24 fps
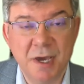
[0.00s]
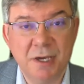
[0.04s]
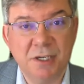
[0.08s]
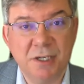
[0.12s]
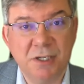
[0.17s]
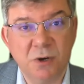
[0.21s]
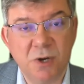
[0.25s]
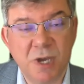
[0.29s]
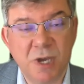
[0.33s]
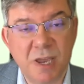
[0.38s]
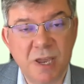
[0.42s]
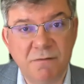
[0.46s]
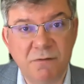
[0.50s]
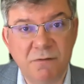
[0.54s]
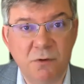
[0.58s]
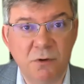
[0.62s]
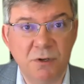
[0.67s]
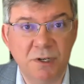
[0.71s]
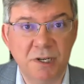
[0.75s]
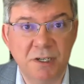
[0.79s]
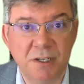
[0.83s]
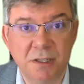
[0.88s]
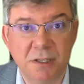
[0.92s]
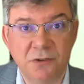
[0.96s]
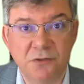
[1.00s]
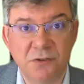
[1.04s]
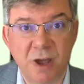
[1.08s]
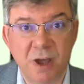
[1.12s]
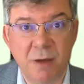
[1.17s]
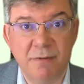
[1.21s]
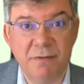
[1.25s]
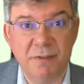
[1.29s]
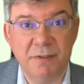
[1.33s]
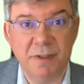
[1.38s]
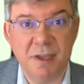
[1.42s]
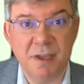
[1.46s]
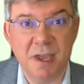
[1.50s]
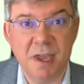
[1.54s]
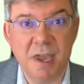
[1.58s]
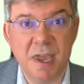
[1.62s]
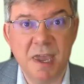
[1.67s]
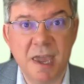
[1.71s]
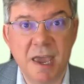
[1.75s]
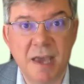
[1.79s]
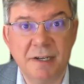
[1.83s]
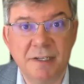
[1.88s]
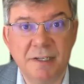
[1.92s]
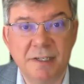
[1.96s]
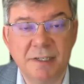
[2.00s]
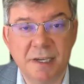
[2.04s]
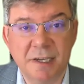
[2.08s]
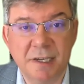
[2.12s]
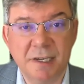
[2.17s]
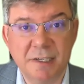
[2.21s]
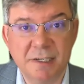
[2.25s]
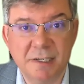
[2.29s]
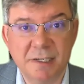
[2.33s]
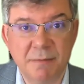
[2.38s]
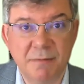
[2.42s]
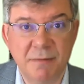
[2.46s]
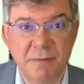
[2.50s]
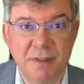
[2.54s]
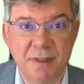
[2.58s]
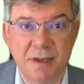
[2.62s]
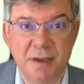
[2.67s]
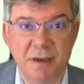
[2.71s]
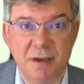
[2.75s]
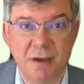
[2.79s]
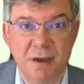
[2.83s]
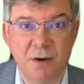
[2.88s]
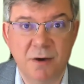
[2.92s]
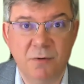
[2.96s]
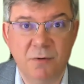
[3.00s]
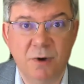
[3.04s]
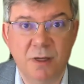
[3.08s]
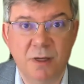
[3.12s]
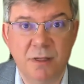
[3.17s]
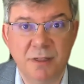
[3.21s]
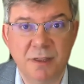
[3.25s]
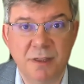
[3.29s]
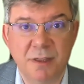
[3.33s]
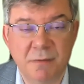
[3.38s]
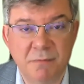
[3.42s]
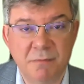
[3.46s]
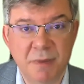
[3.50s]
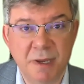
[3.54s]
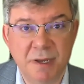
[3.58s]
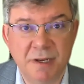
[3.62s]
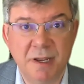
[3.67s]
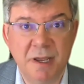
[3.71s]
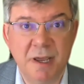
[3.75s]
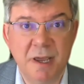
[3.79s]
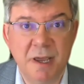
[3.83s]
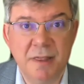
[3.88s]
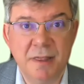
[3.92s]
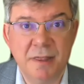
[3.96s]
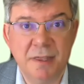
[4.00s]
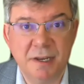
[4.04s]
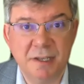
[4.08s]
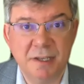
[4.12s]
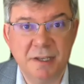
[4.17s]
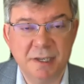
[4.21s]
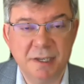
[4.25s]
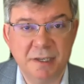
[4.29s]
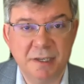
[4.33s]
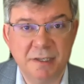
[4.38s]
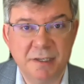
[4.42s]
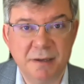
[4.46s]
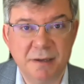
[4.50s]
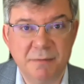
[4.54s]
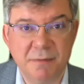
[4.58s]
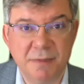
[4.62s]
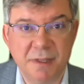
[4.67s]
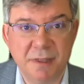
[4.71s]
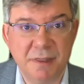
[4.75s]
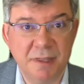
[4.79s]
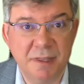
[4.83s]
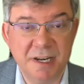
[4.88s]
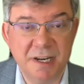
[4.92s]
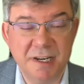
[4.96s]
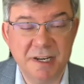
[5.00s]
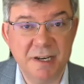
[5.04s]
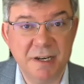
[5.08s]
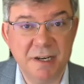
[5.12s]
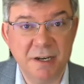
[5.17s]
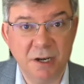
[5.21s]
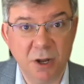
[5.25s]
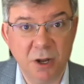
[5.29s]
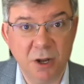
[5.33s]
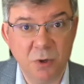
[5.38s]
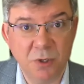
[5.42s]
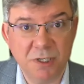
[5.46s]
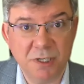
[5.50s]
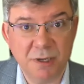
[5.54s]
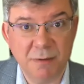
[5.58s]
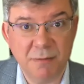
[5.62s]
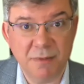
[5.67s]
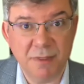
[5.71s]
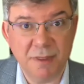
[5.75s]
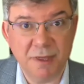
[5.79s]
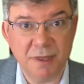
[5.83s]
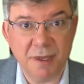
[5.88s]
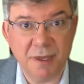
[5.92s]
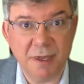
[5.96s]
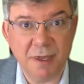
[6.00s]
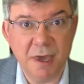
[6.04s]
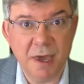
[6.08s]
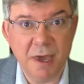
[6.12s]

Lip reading: So he'd fallen into the trap of thinking he had to say something rather than admit that he'd said something, that he didn't know something.